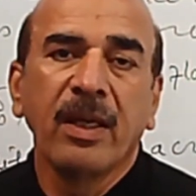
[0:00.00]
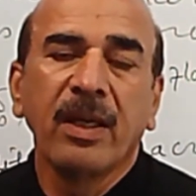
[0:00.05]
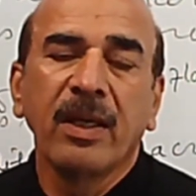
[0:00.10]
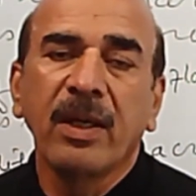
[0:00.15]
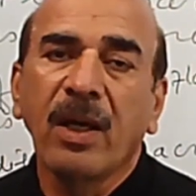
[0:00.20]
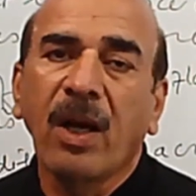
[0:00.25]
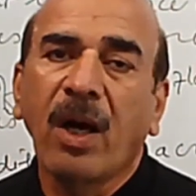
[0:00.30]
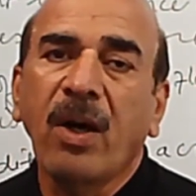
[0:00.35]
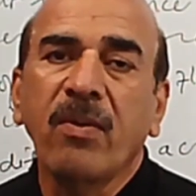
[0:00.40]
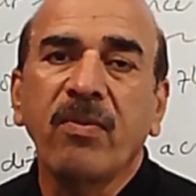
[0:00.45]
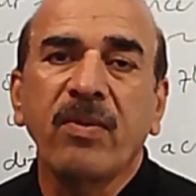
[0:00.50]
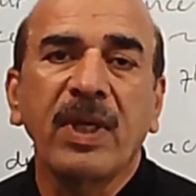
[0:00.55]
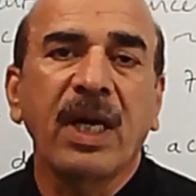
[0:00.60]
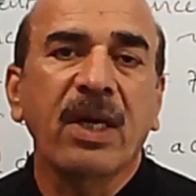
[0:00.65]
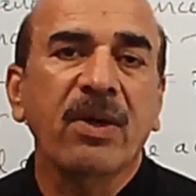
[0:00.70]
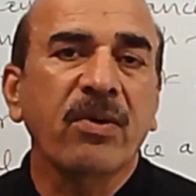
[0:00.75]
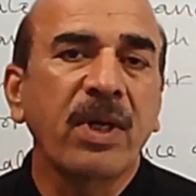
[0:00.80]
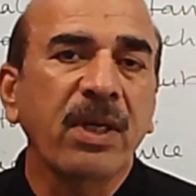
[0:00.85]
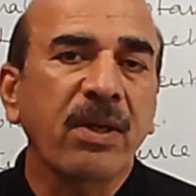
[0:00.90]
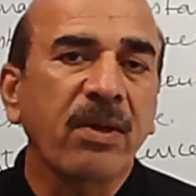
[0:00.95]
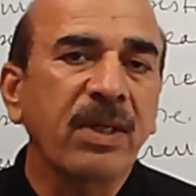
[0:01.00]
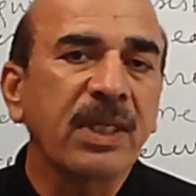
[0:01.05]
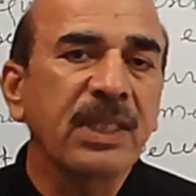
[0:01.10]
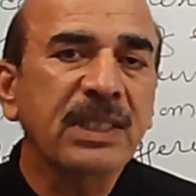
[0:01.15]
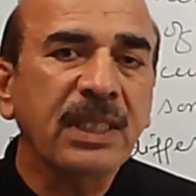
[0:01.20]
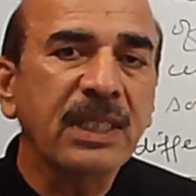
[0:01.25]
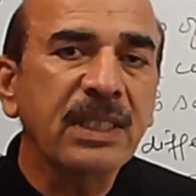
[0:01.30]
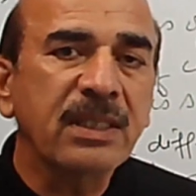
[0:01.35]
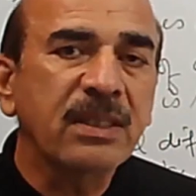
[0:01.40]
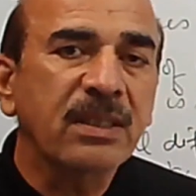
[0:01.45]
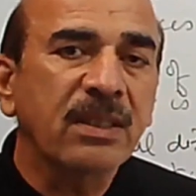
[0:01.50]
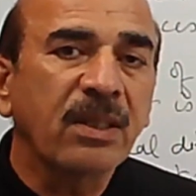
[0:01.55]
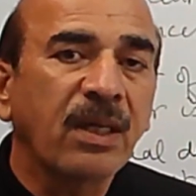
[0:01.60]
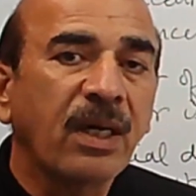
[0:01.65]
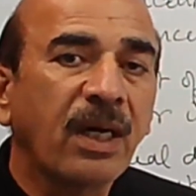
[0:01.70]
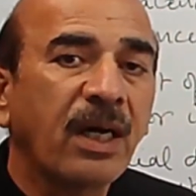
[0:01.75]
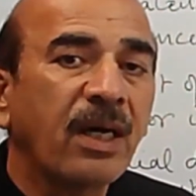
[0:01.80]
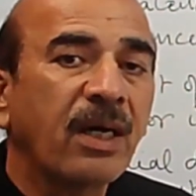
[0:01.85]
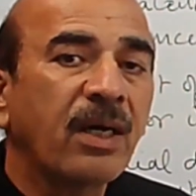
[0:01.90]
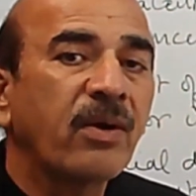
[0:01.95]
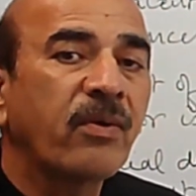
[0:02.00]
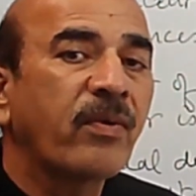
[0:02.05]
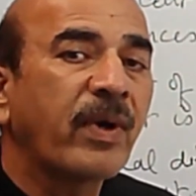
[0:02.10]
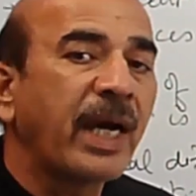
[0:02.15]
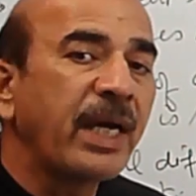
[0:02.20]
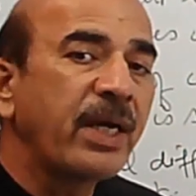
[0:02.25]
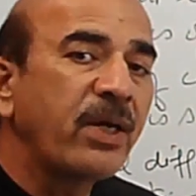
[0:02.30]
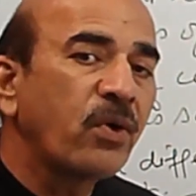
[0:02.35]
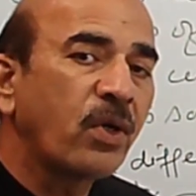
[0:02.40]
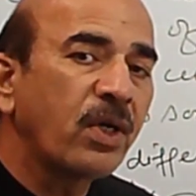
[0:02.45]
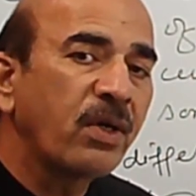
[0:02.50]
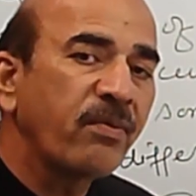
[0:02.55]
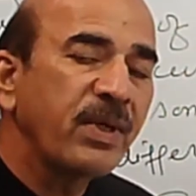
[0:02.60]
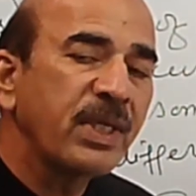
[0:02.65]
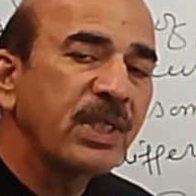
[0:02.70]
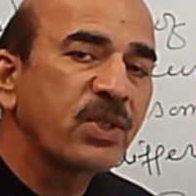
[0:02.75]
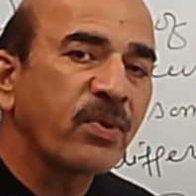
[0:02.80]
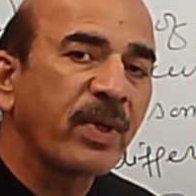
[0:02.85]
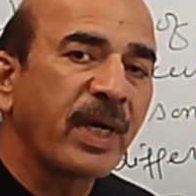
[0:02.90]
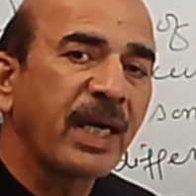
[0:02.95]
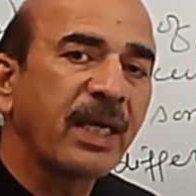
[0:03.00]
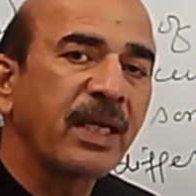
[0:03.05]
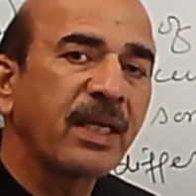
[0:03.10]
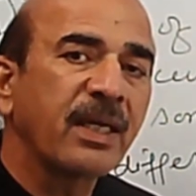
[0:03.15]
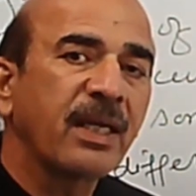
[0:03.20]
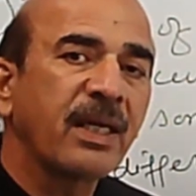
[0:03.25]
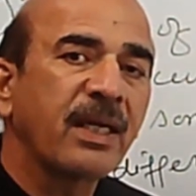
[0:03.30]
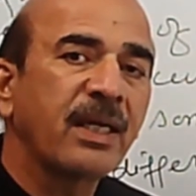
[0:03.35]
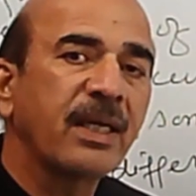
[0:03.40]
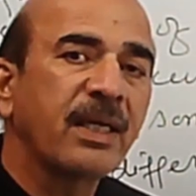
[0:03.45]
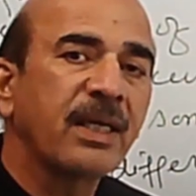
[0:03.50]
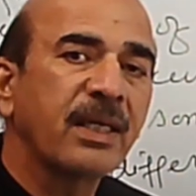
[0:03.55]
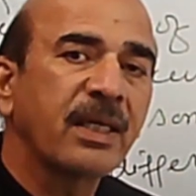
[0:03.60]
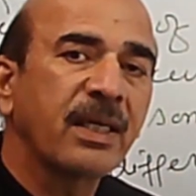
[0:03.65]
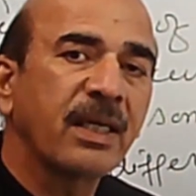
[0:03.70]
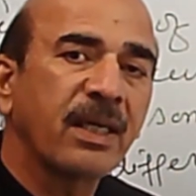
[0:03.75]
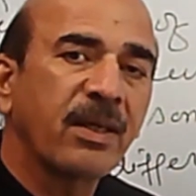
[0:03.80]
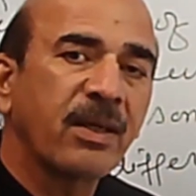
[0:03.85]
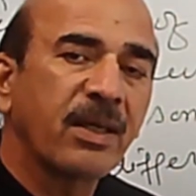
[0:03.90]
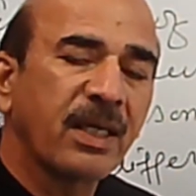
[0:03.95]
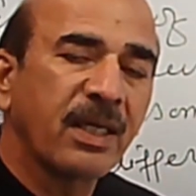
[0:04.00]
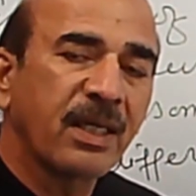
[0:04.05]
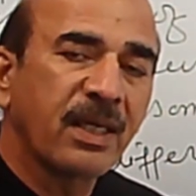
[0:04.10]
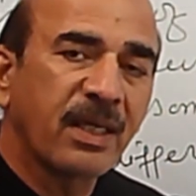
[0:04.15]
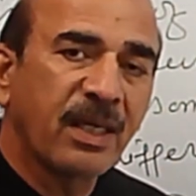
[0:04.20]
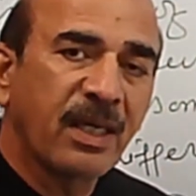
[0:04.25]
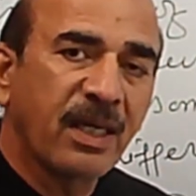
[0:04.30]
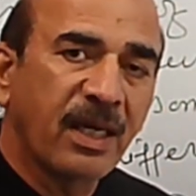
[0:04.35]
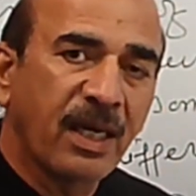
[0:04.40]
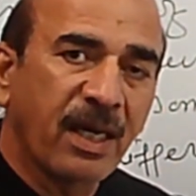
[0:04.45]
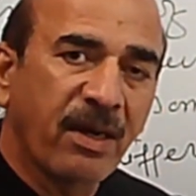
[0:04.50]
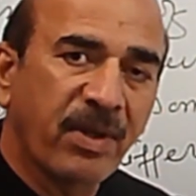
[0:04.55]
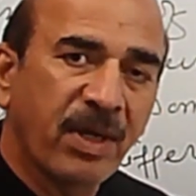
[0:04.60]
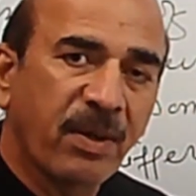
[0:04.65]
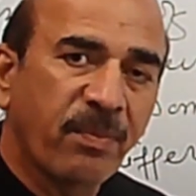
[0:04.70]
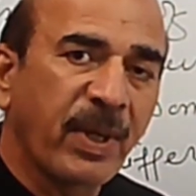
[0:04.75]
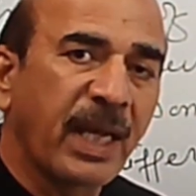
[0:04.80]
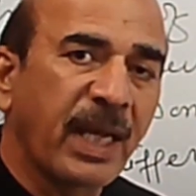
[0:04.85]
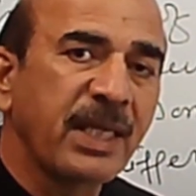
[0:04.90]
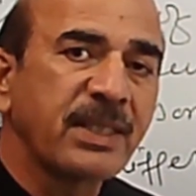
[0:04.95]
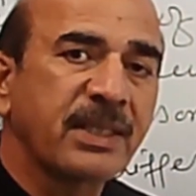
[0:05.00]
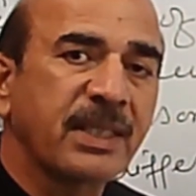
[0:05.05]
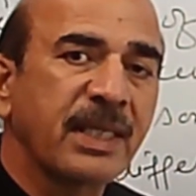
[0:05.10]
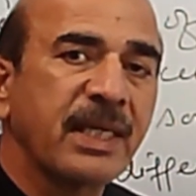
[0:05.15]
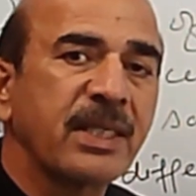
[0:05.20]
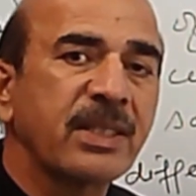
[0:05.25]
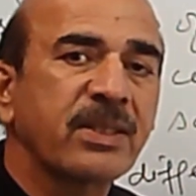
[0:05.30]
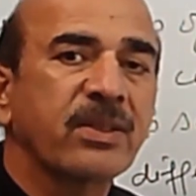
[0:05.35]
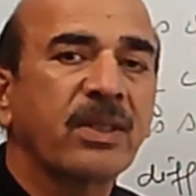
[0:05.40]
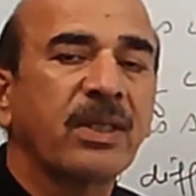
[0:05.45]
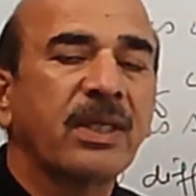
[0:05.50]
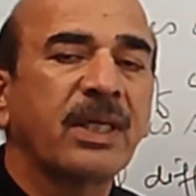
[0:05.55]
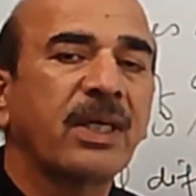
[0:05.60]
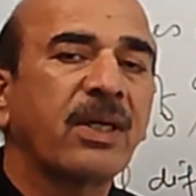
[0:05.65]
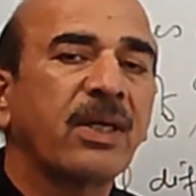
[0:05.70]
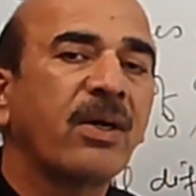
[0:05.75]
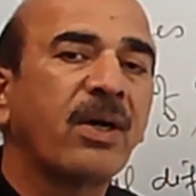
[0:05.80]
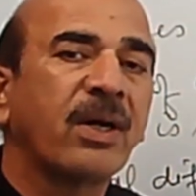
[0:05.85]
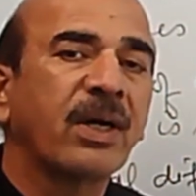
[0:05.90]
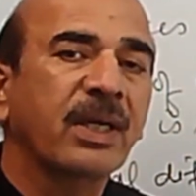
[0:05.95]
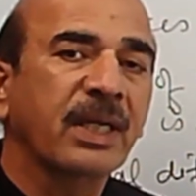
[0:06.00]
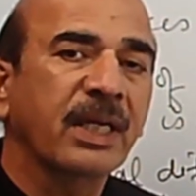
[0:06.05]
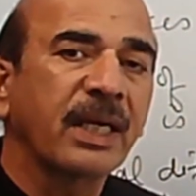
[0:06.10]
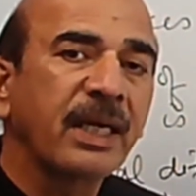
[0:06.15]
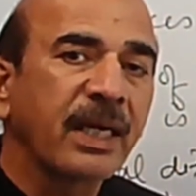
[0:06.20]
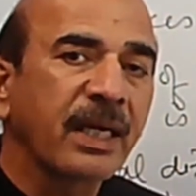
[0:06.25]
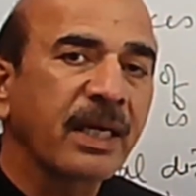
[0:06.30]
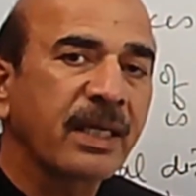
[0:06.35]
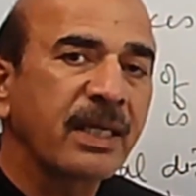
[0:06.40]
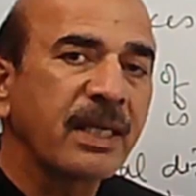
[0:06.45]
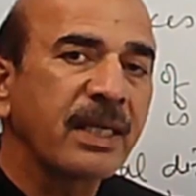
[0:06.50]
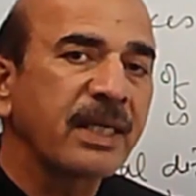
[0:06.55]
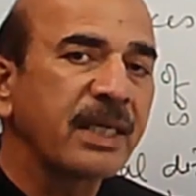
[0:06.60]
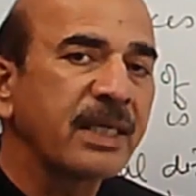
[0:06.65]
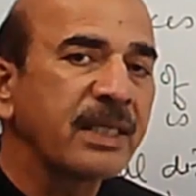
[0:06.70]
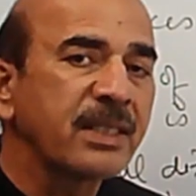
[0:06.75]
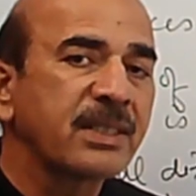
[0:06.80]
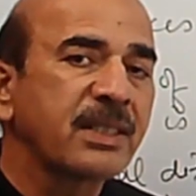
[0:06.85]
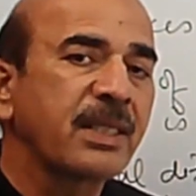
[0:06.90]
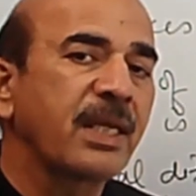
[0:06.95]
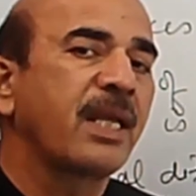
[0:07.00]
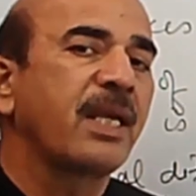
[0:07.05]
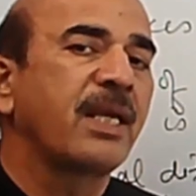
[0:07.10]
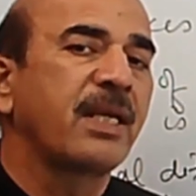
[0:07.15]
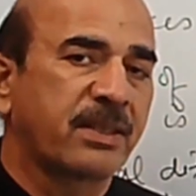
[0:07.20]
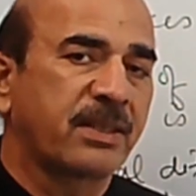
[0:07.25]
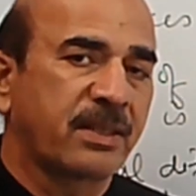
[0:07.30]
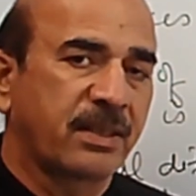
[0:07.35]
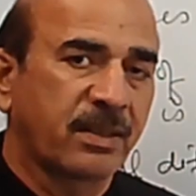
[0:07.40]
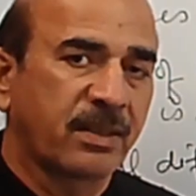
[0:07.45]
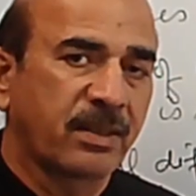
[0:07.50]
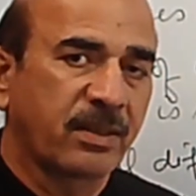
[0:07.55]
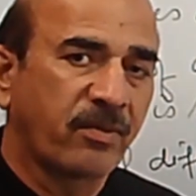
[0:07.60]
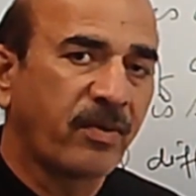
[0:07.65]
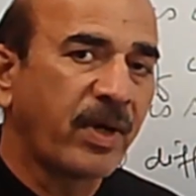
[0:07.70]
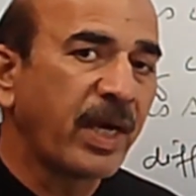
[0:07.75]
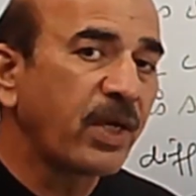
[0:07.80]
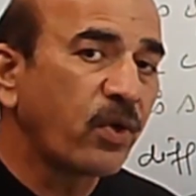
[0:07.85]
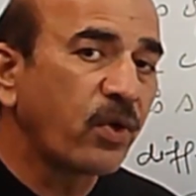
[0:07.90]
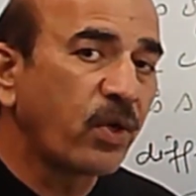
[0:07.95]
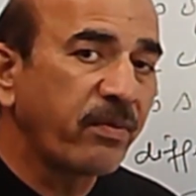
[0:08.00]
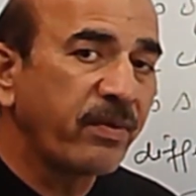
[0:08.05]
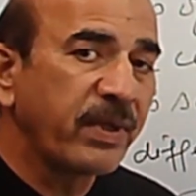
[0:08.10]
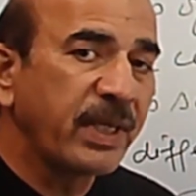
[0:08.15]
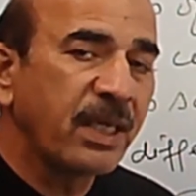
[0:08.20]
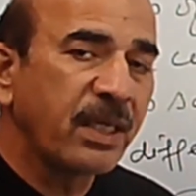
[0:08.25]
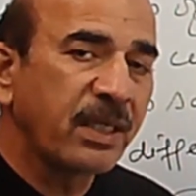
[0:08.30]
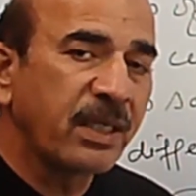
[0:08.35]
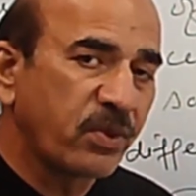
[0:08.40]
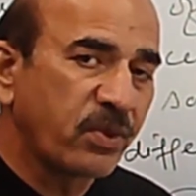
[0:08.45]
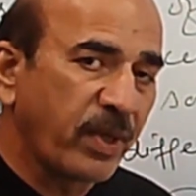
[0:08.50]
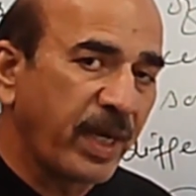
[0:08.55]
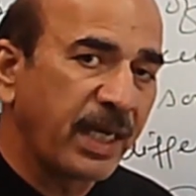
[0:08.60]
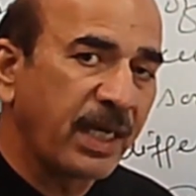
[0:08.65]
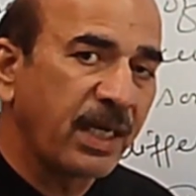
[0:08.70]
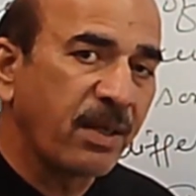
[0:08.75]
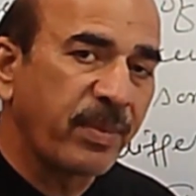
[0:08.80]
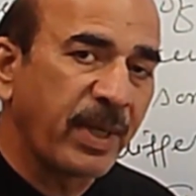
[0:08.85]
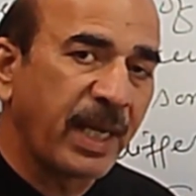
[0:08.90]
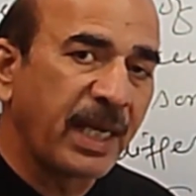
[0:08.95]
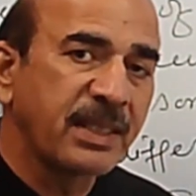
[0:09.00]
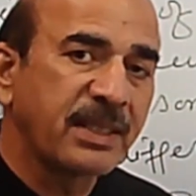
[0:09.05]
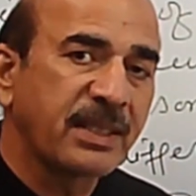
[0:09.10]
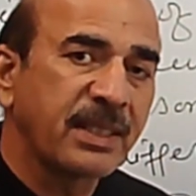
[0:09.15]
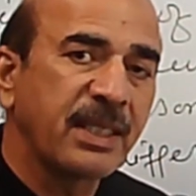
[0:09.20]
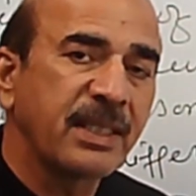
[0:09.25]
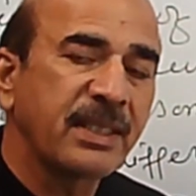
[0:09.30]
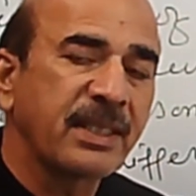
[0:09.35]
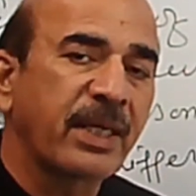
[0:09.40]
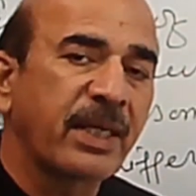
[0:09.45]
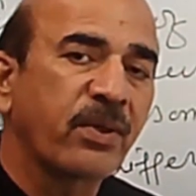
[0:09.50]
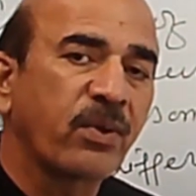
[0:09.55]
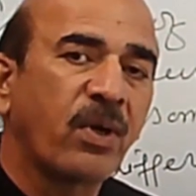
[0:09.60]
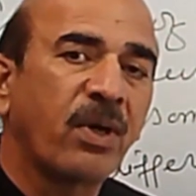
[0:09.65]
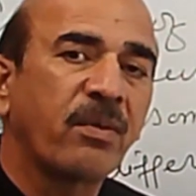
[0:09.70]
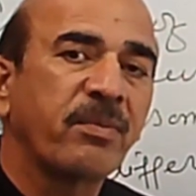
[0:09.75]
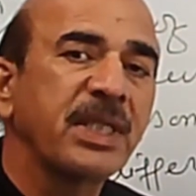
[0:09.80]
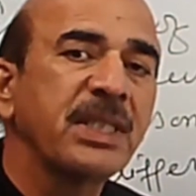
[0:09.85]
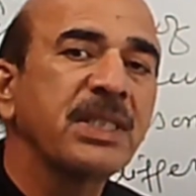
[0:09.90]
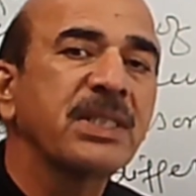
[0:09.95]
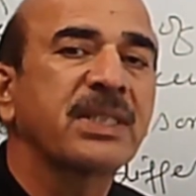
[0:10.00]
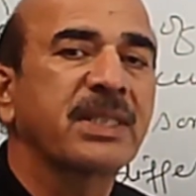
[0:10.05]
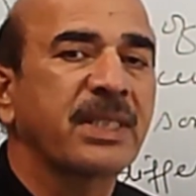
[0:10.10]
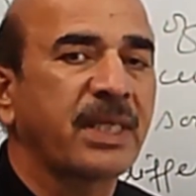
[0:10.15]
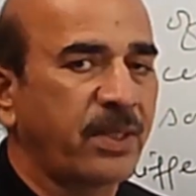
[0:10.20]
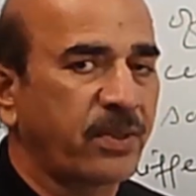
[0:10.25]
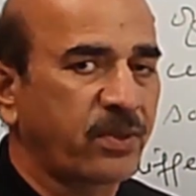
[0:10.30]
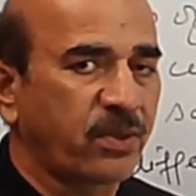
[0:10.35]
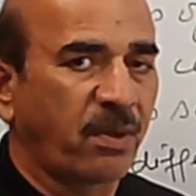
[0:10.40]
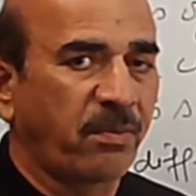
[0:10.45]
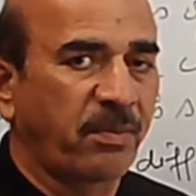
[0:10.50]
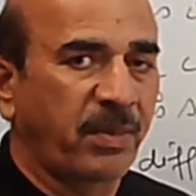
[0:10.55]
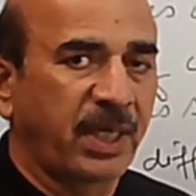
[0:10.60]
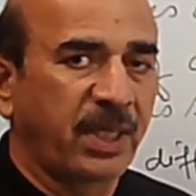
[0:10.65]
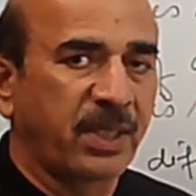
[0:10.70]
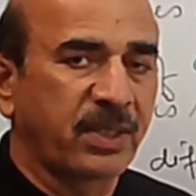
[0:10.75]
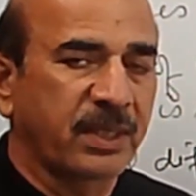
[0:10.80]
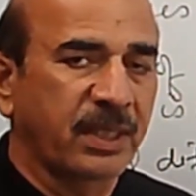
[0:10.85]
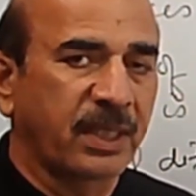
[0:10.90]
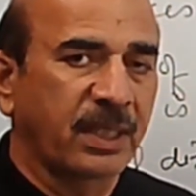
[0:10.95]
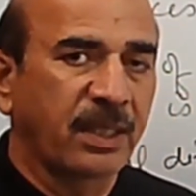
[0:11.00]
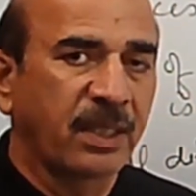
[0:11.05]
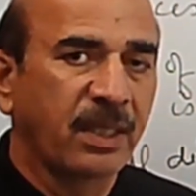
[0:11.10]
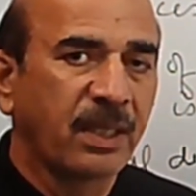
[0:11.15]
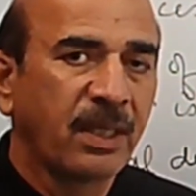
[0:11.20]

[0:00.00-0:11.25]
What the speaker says: Now we are going to discuss why don't we join our appliances or conductor in series. Why don't we join appliances at home in series combination?